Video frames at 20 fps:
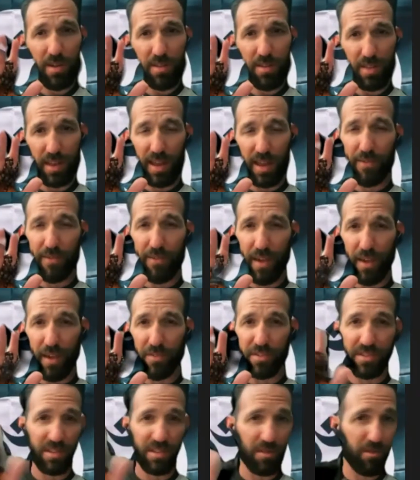that I
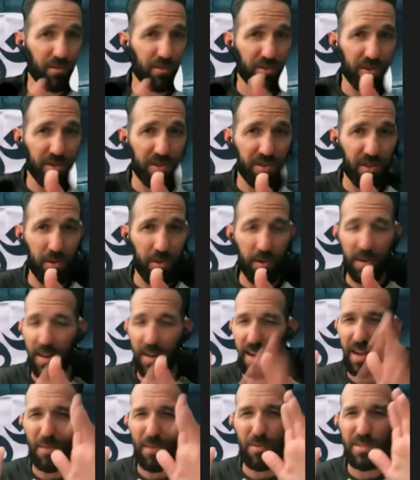found the solution to. And
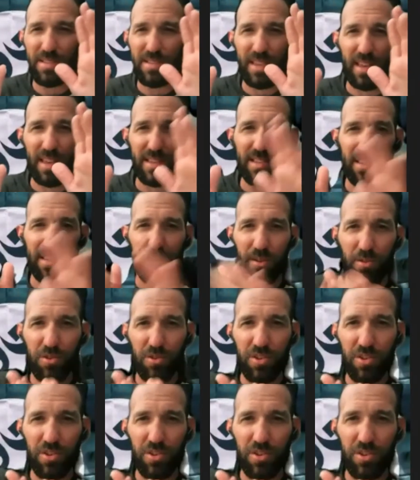I wouldn't say a
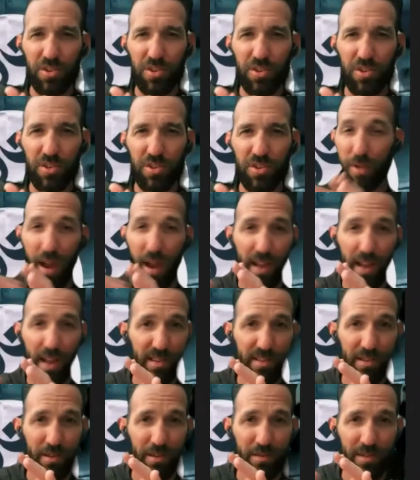solution, it's more just
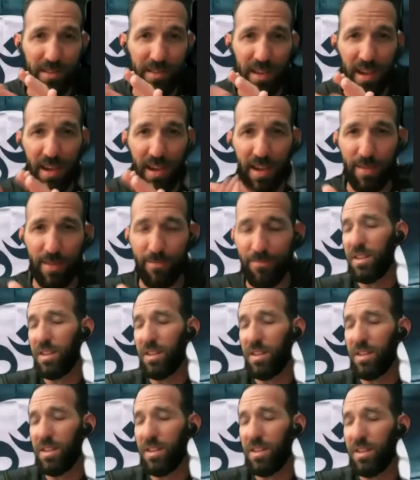practice over time,
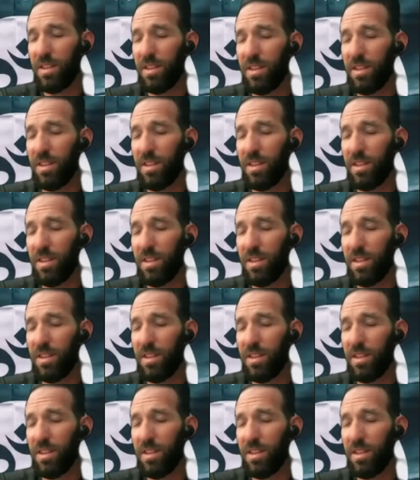and